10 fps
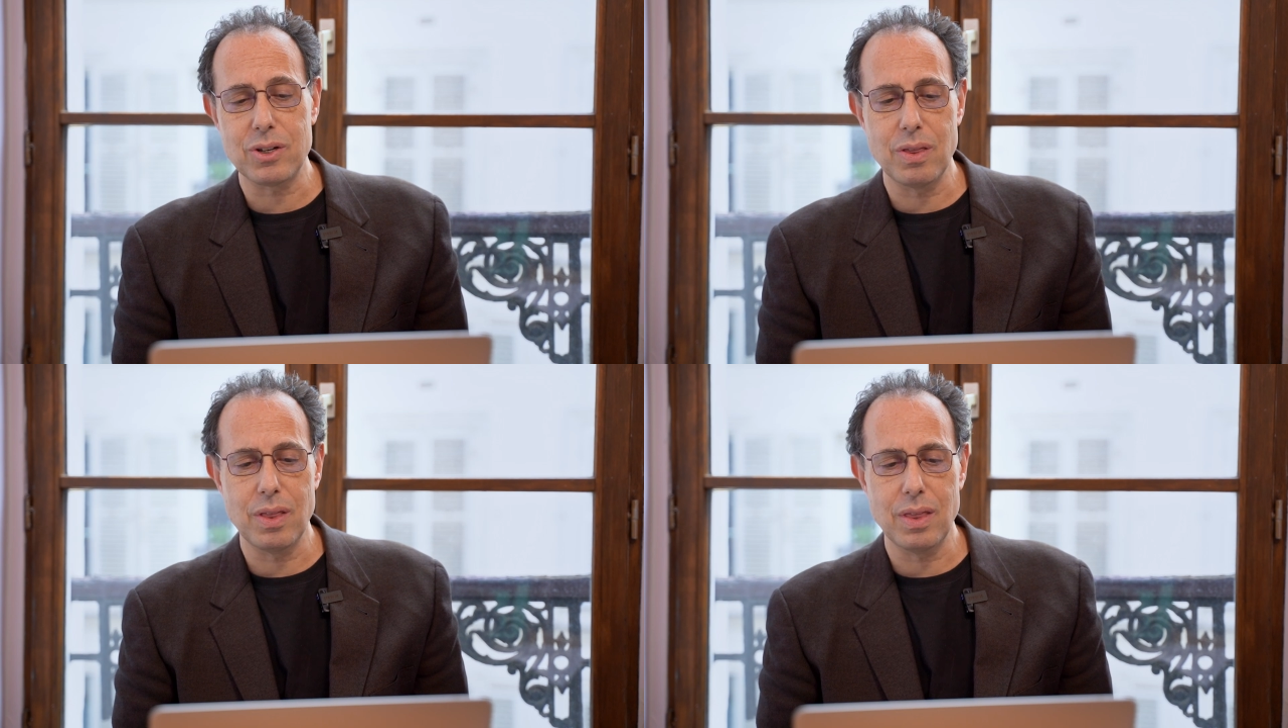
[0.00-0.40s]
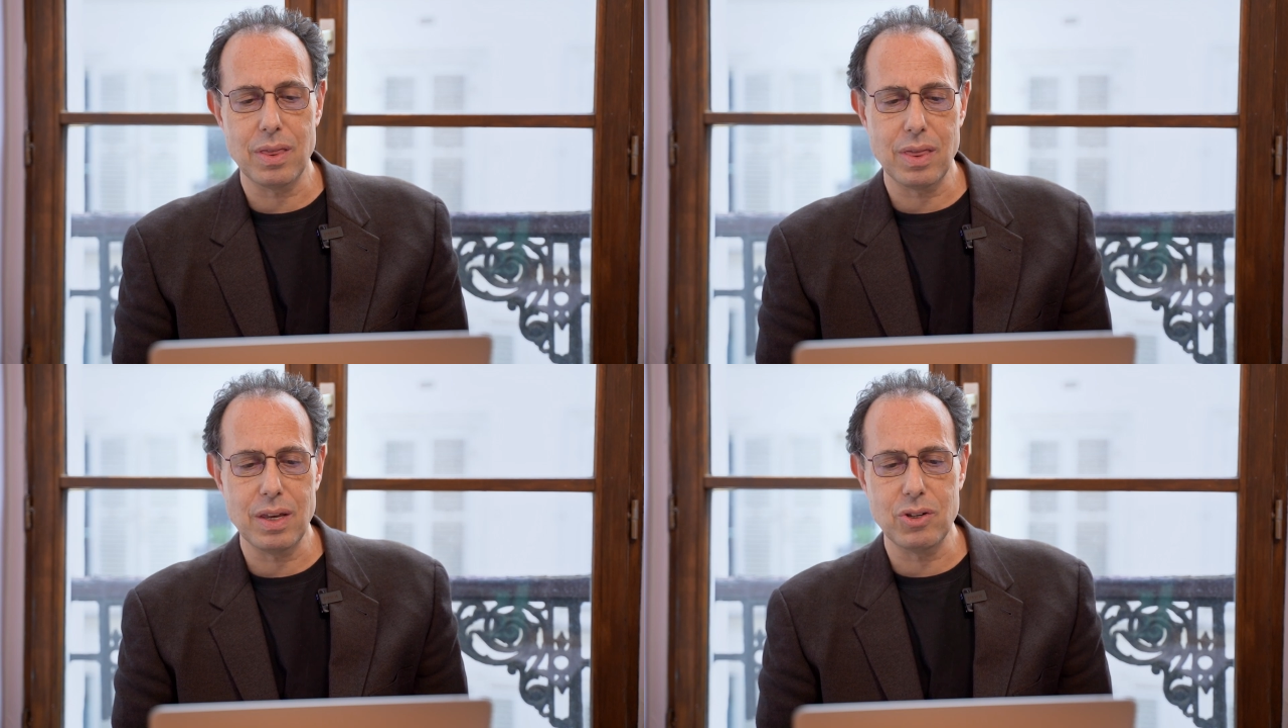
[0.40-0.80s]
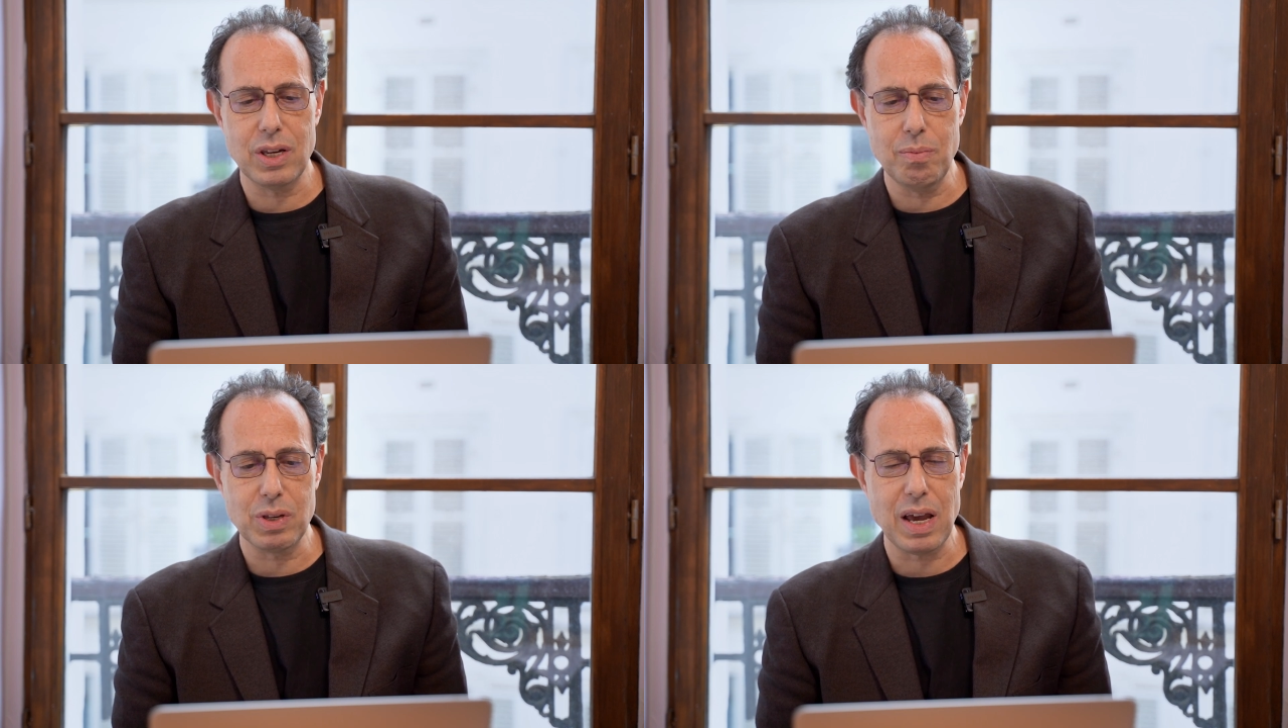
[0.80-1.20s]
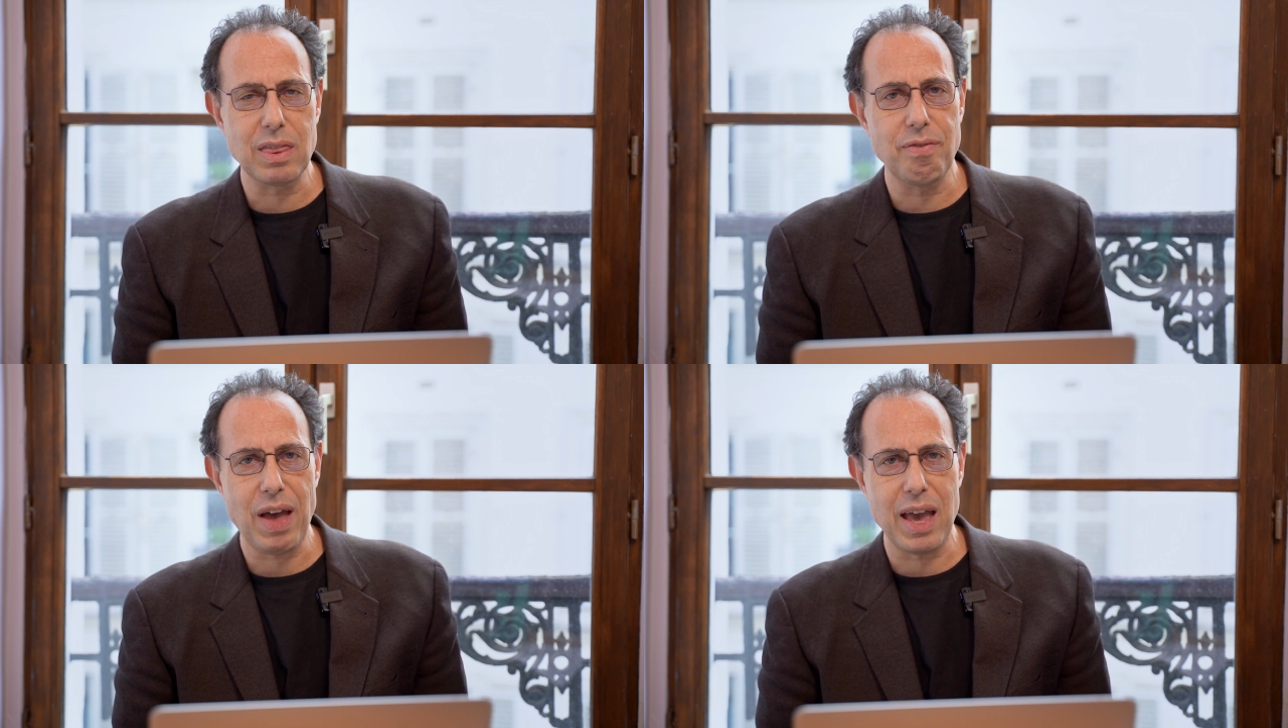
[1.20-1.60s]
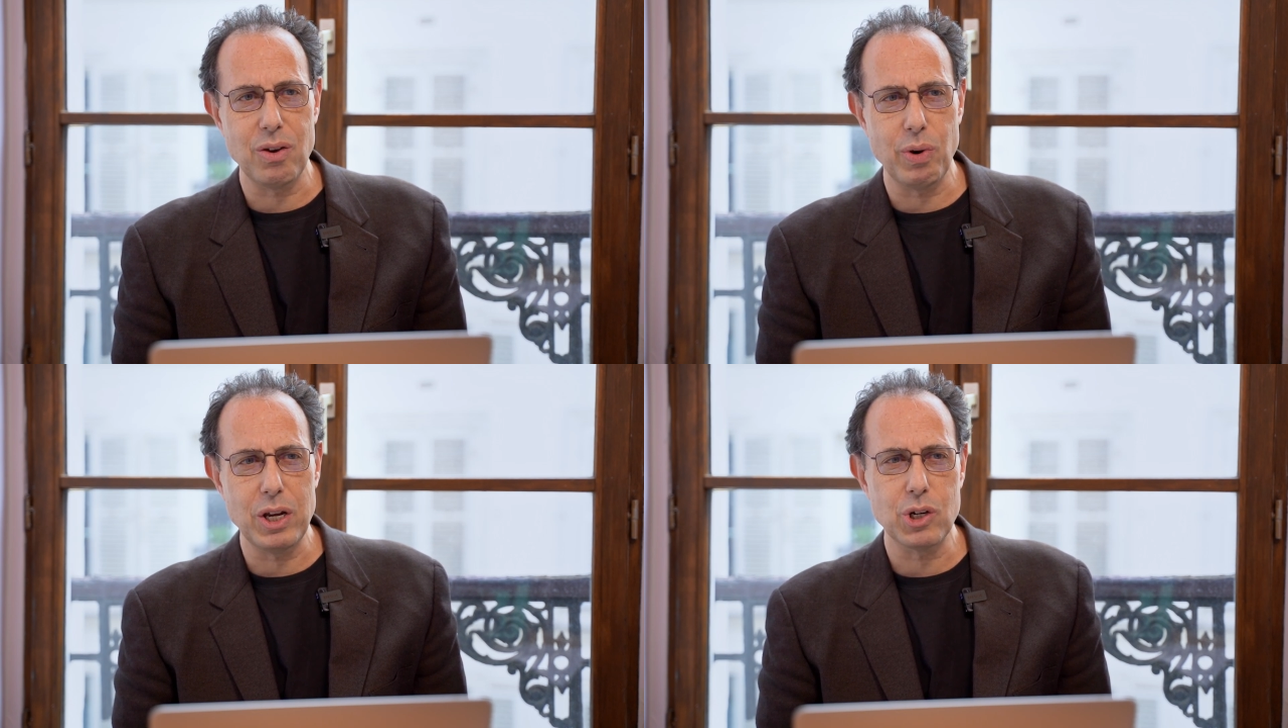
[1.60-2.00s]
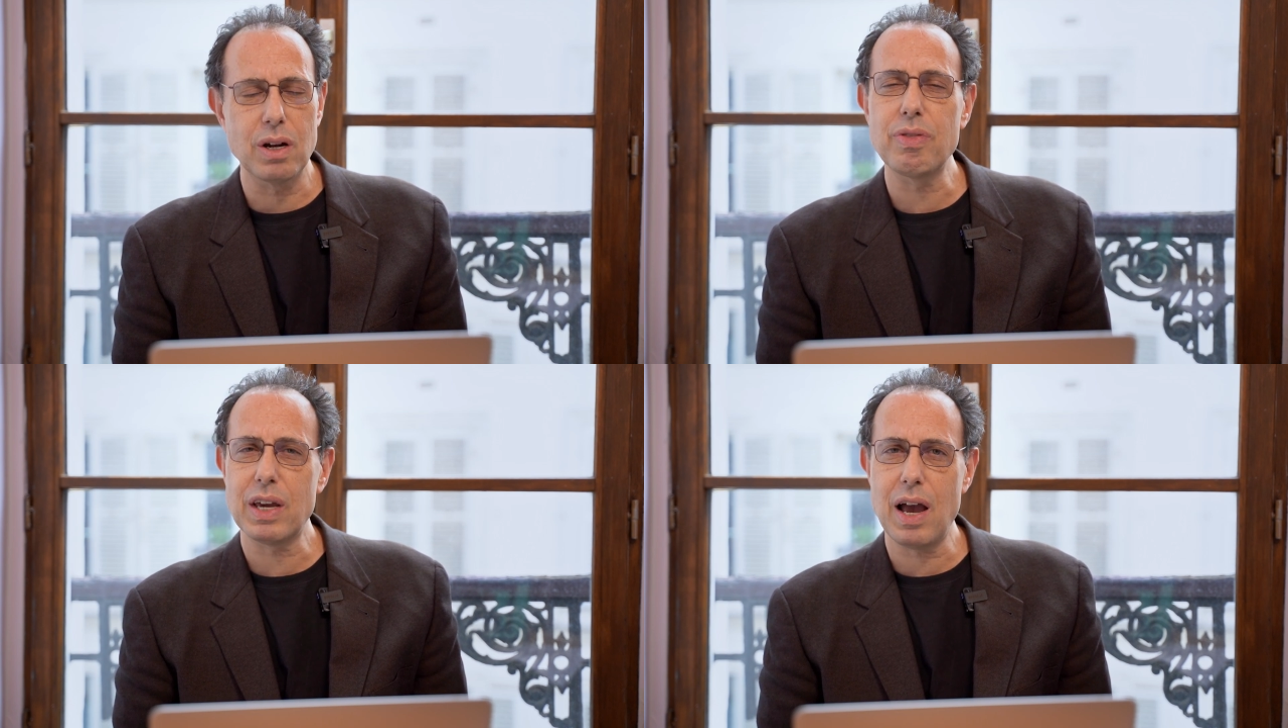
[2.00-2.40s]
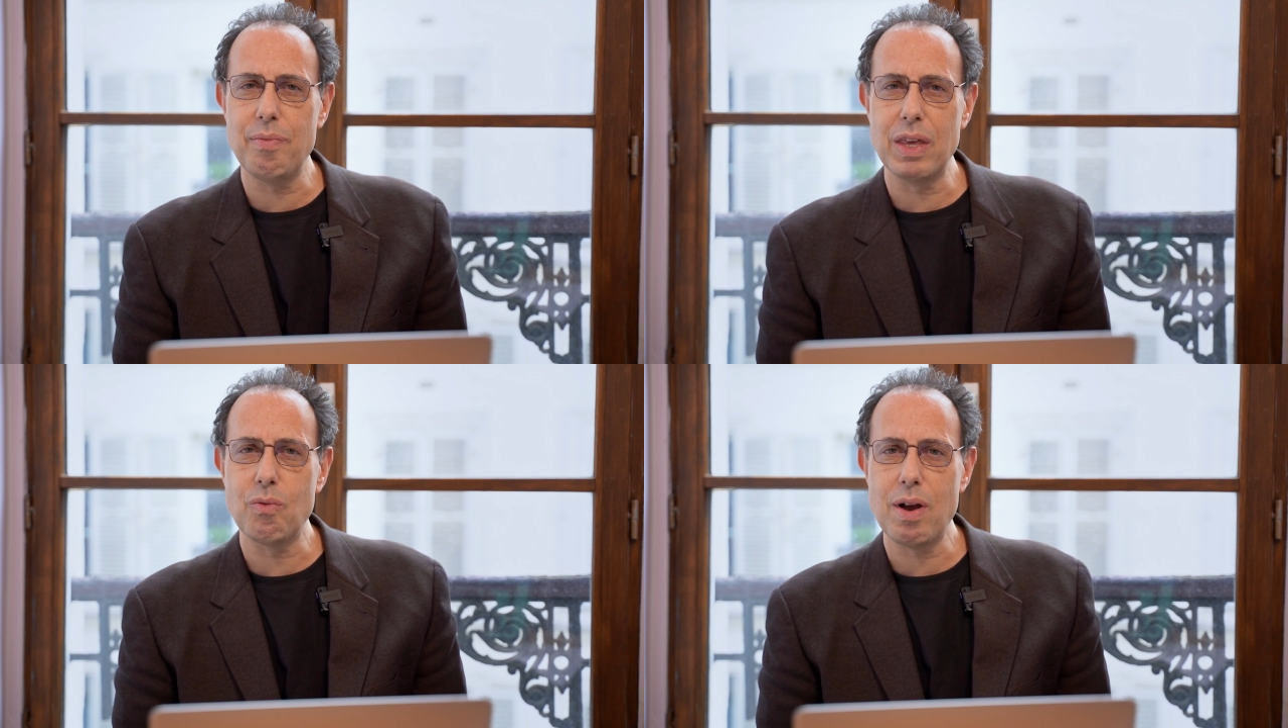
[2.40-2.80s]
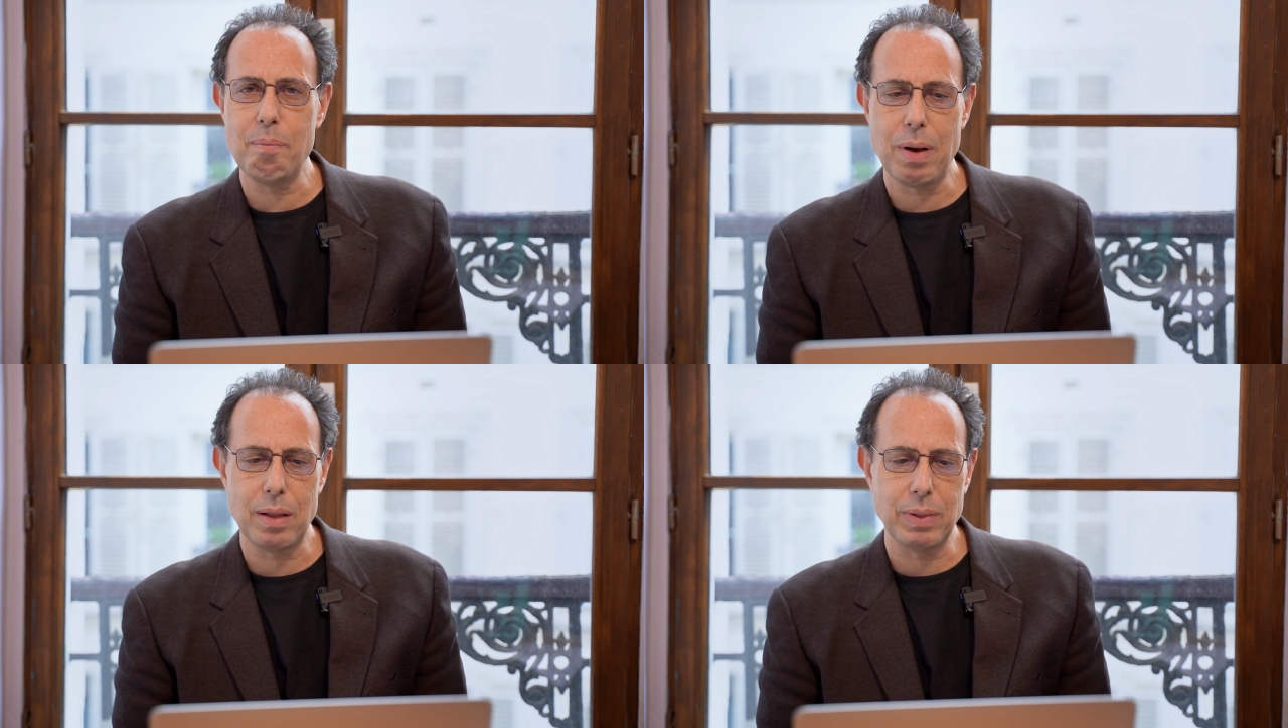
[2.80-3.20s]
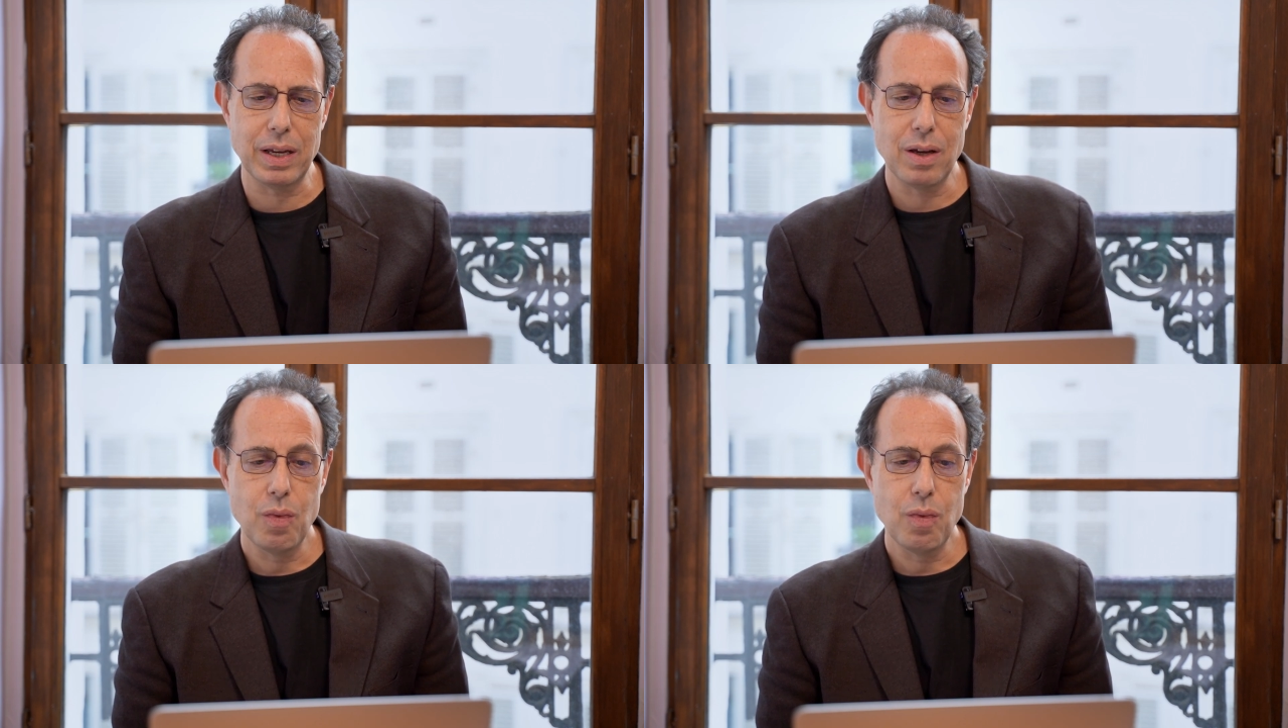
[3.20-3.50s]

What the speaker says: and it seems like the valuation, if the company went public,